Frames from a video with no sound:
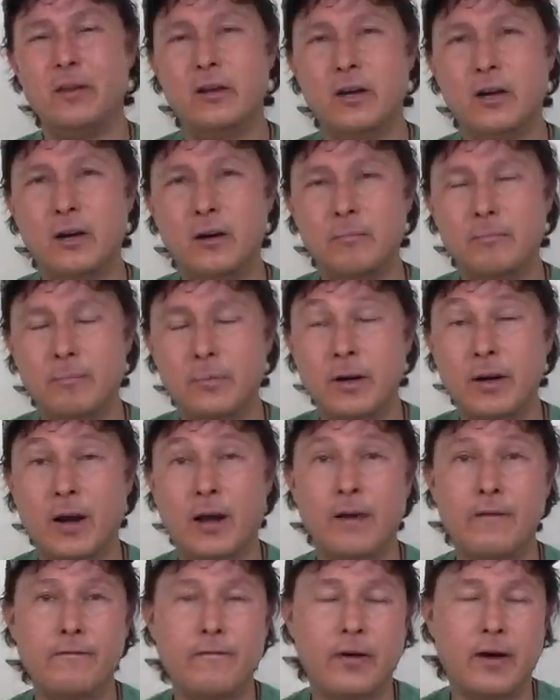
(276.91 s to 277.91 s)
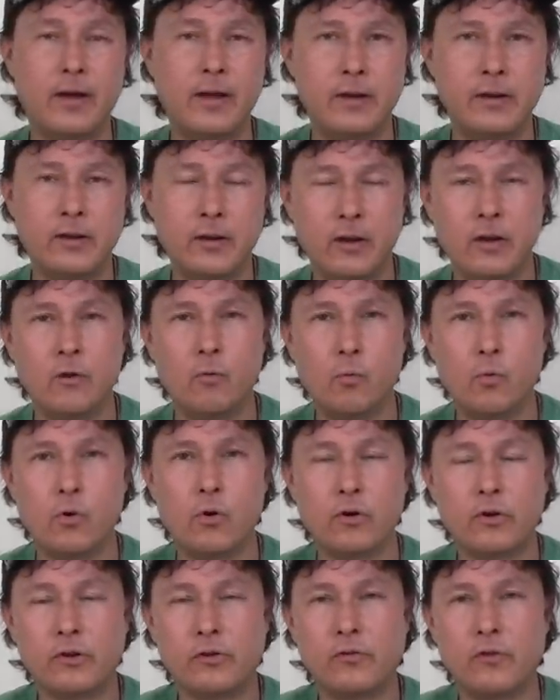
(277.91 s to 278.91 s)
Um, but I find it
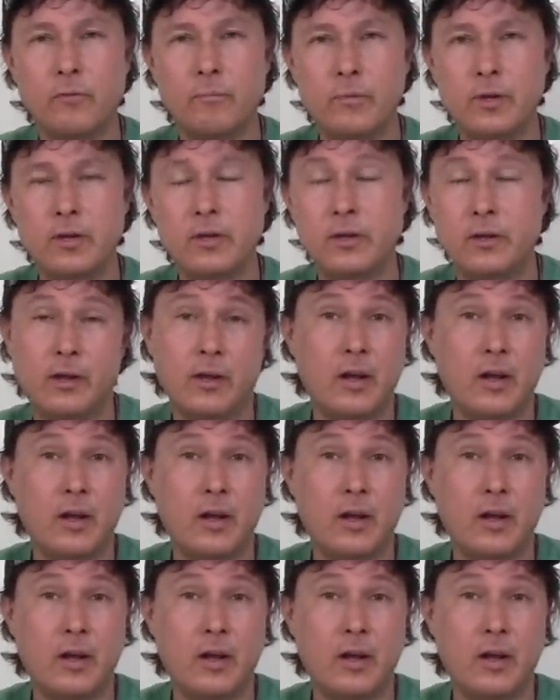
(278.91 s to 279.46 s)
works for me,